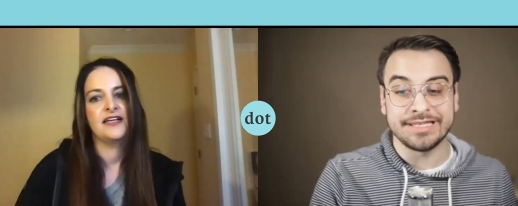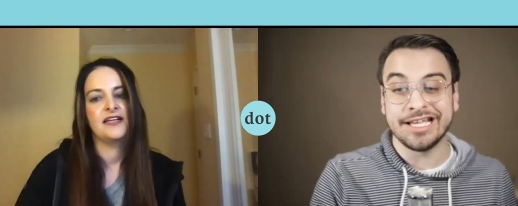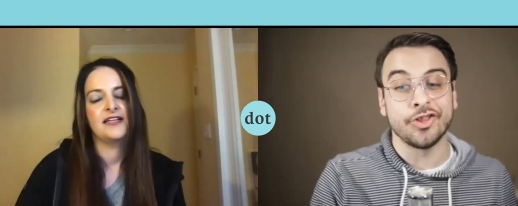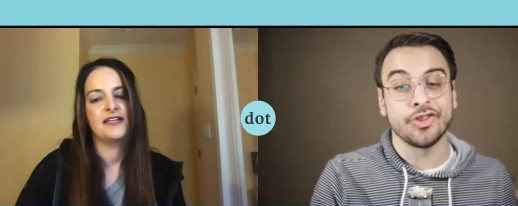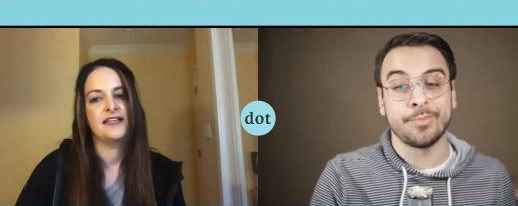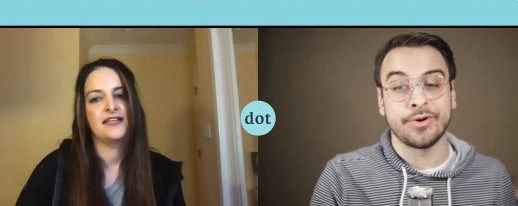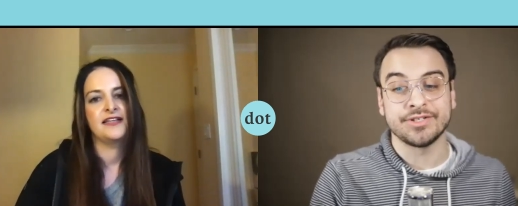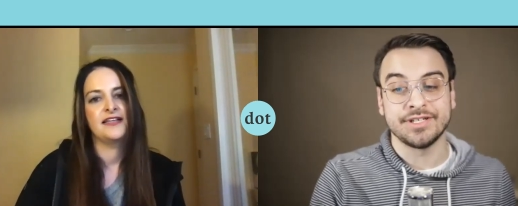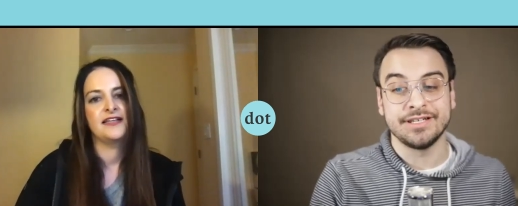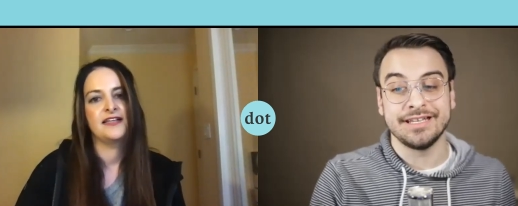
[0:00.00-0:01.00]
Speaker 1: but the other
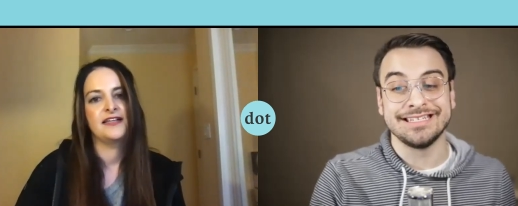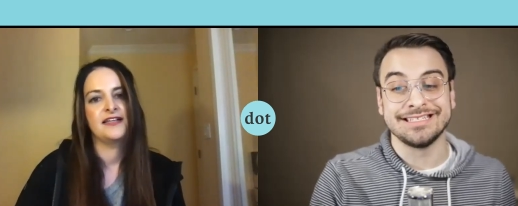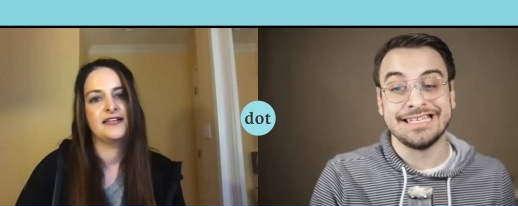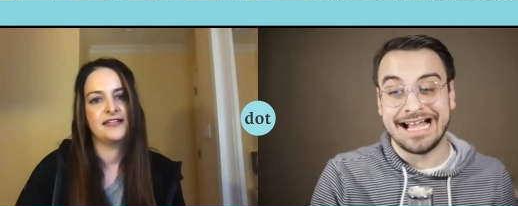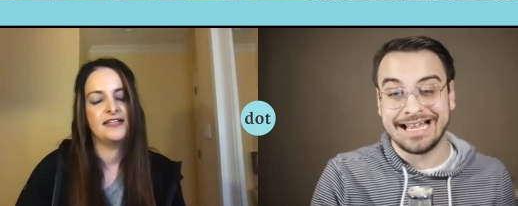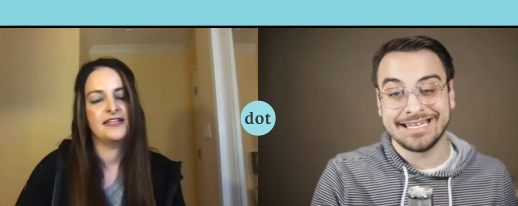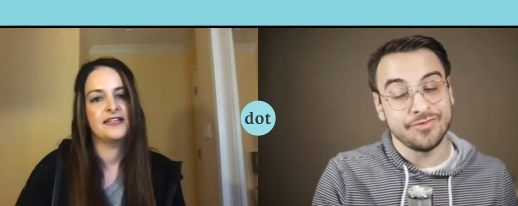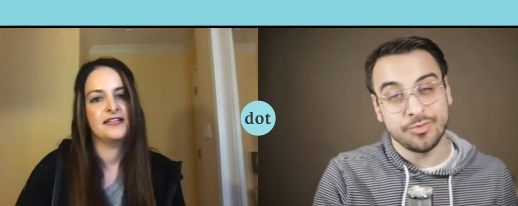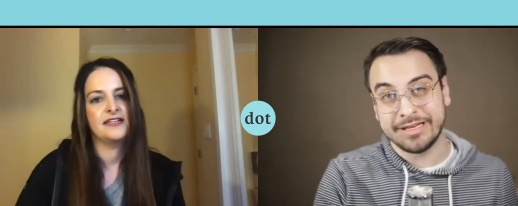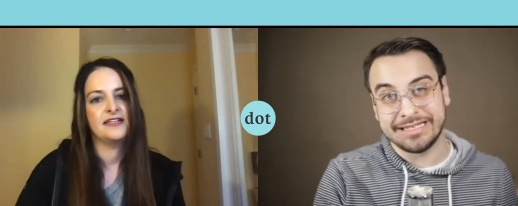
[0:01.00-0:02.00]
person is not?
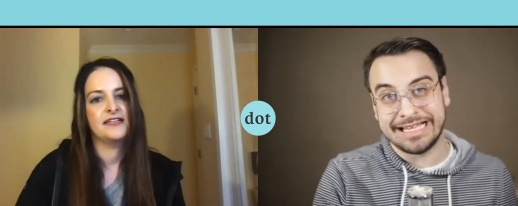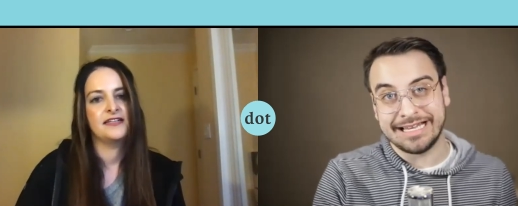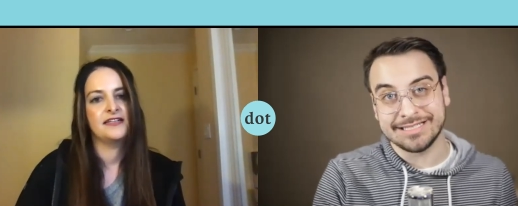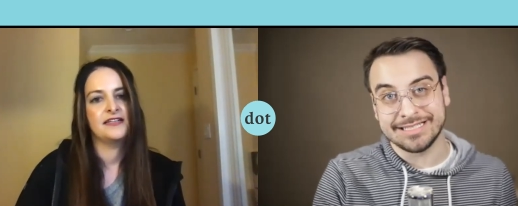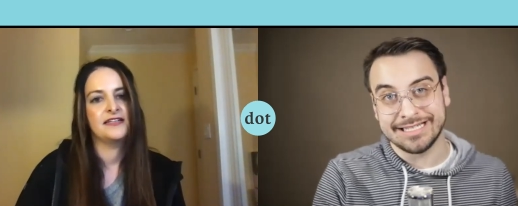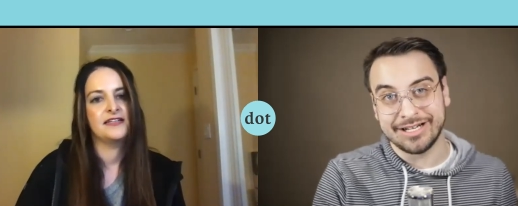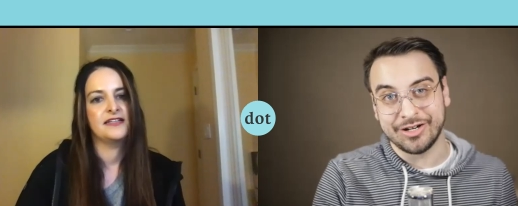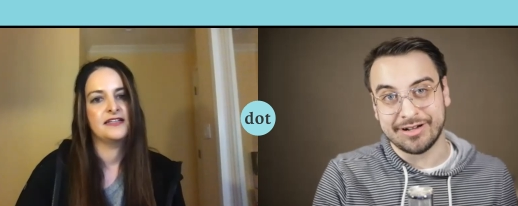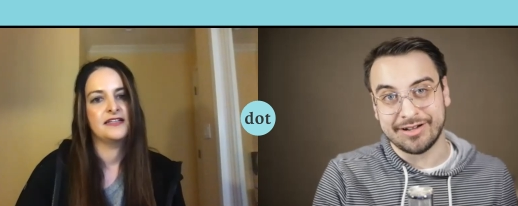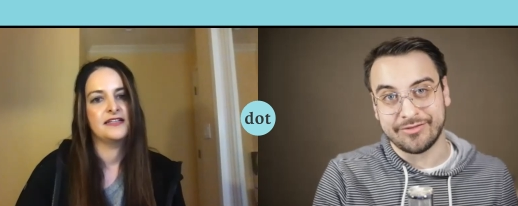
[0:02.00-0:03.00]
Have you been in that
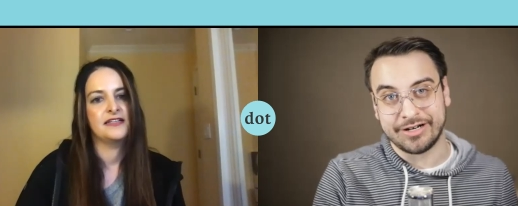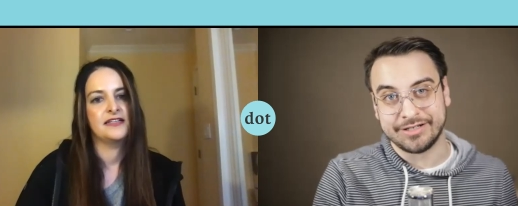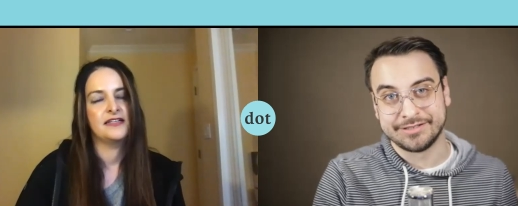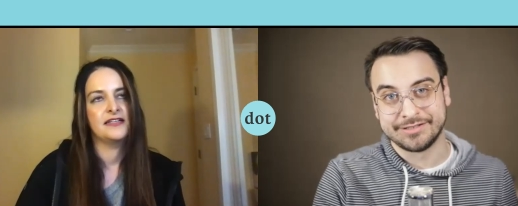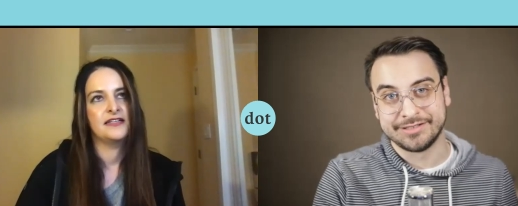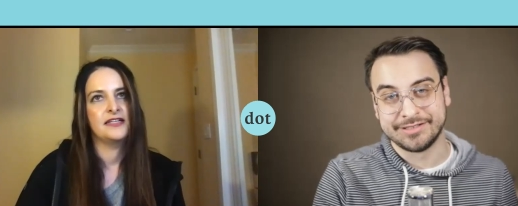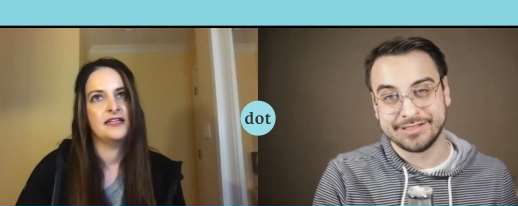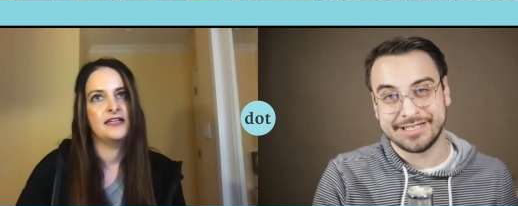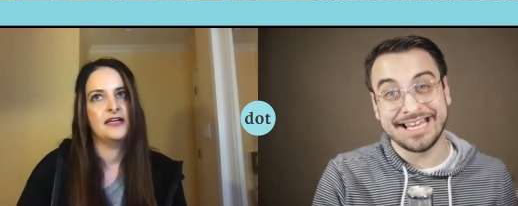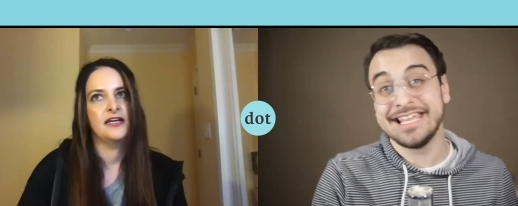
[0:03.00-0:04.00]
scenario ever
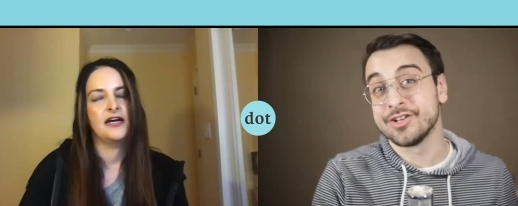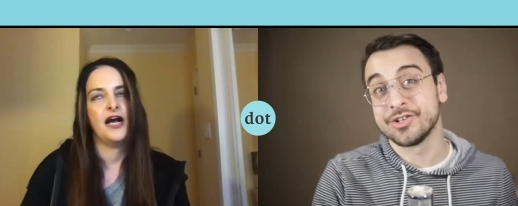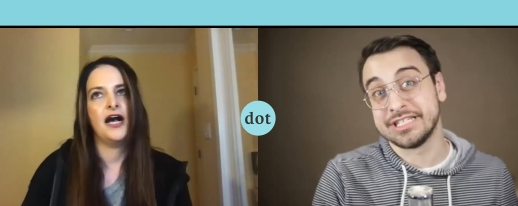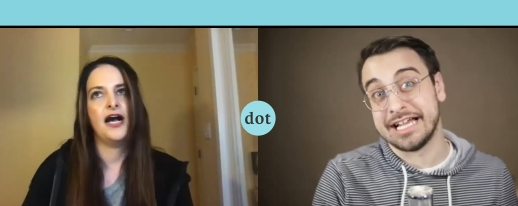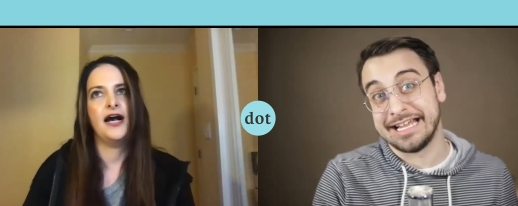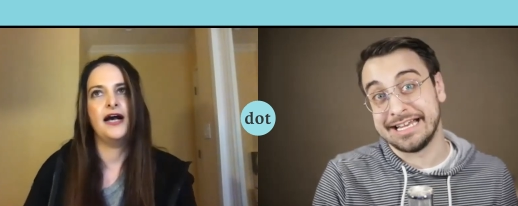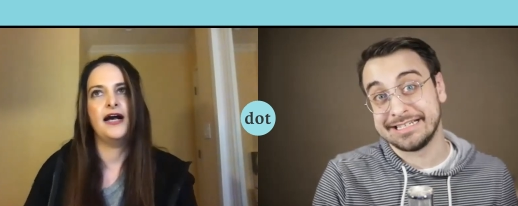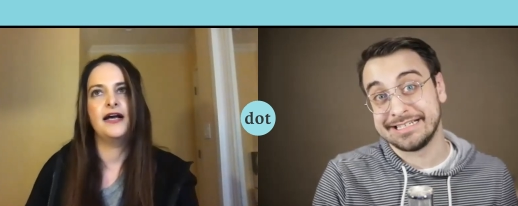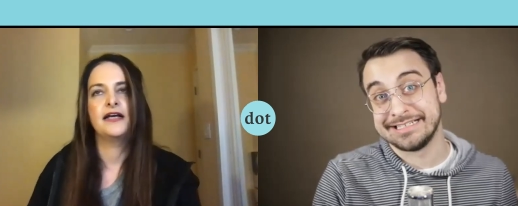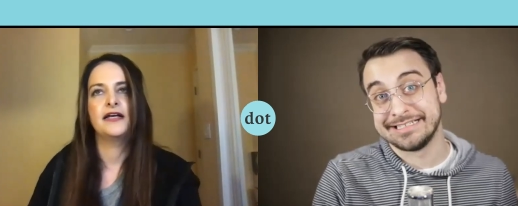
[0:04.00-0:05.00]
on either uh,
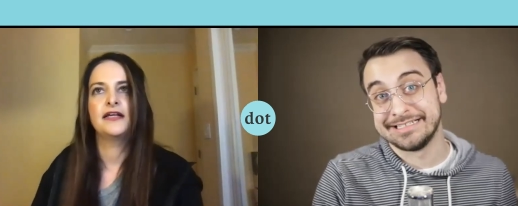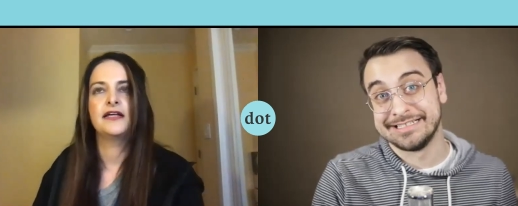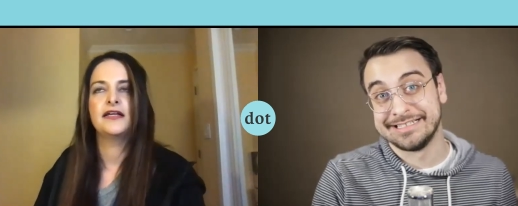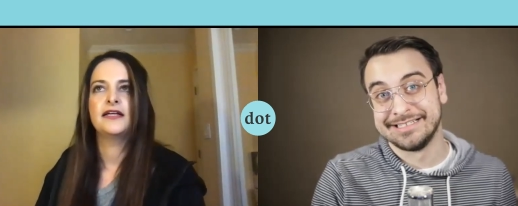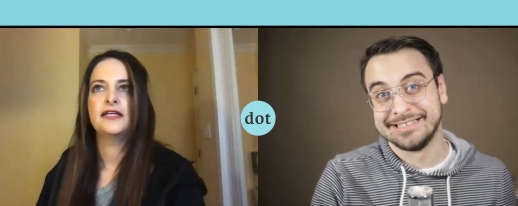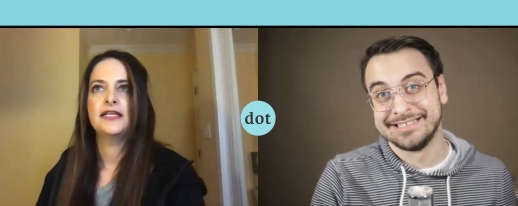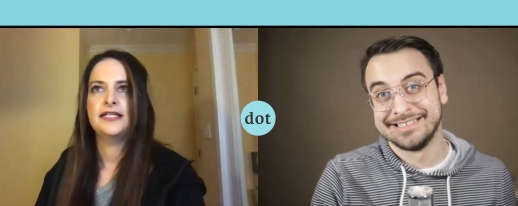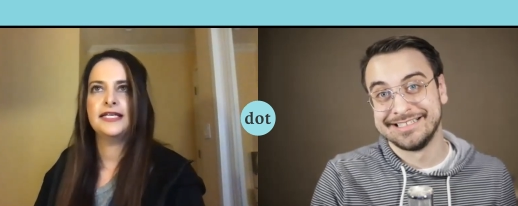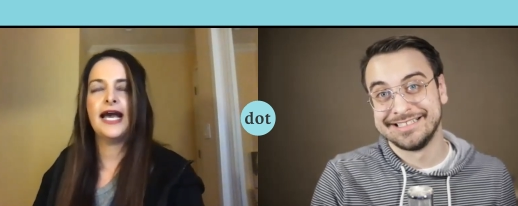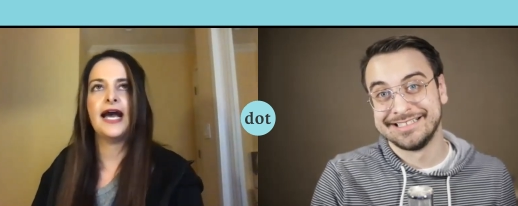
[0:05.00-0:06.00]
side?
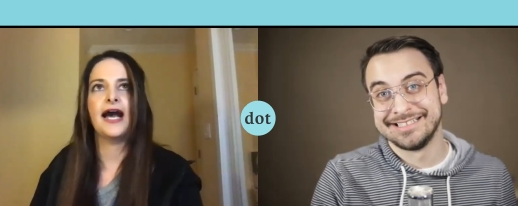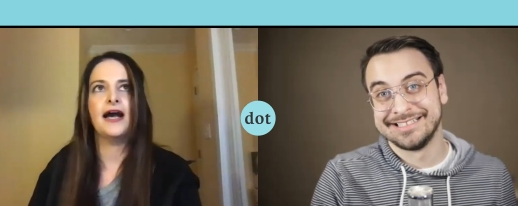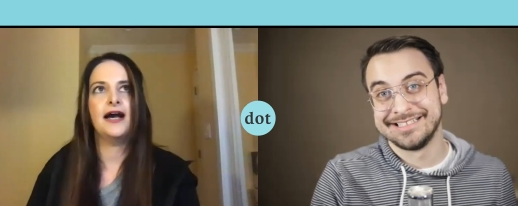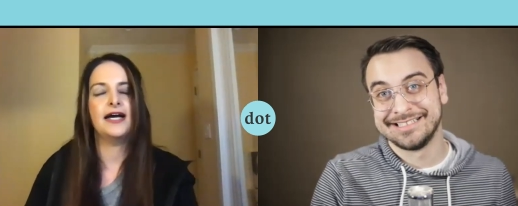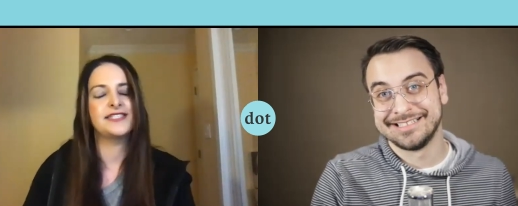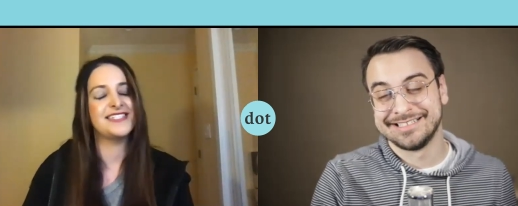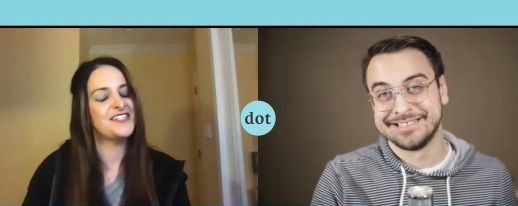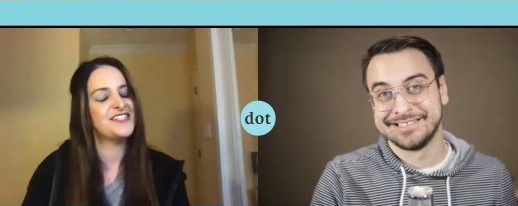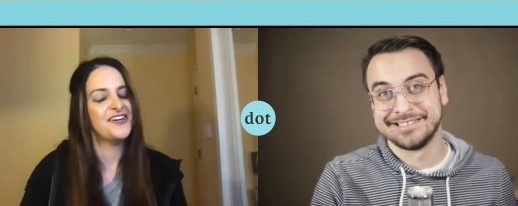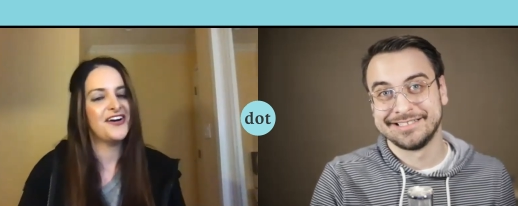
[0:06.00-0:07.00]
Speaker 2: Yeah, uh,
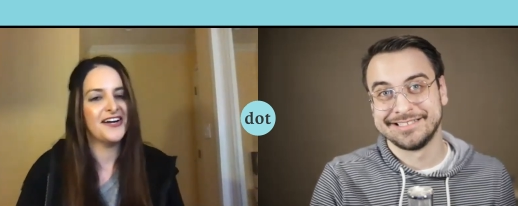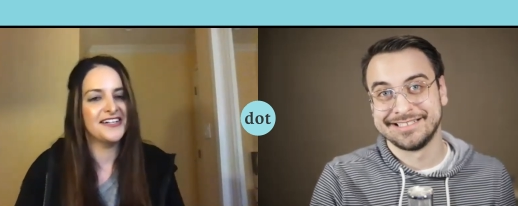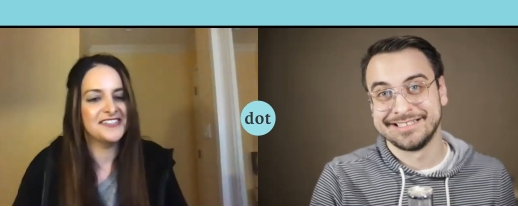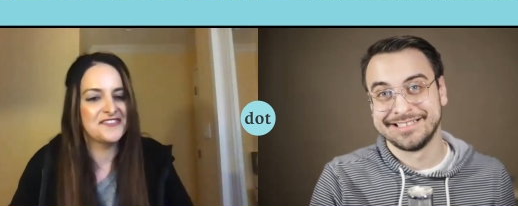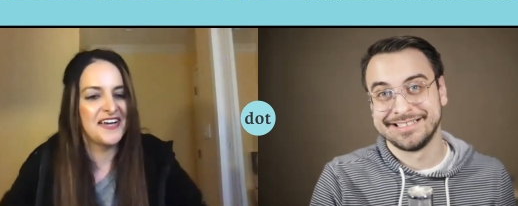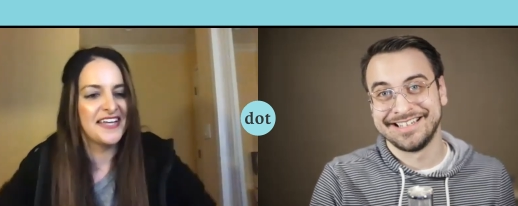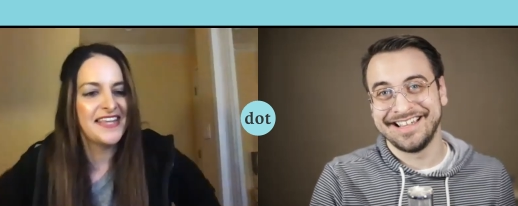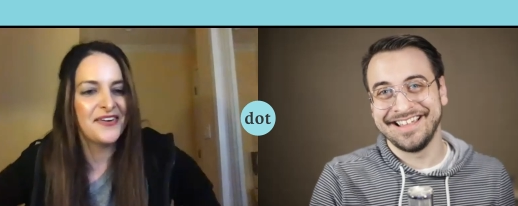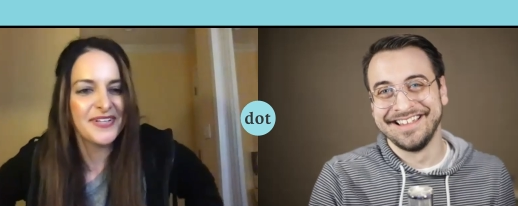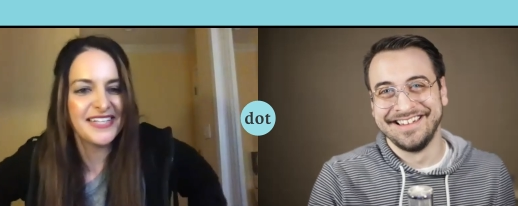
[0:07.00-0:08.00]
dtr Find
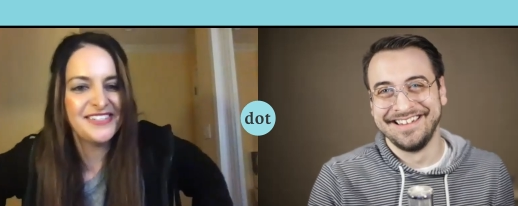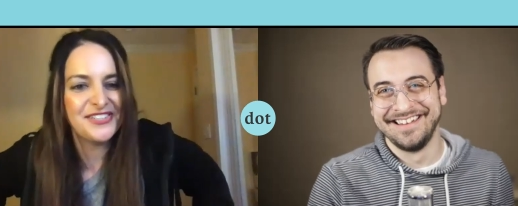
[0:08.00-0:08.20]
that relationship.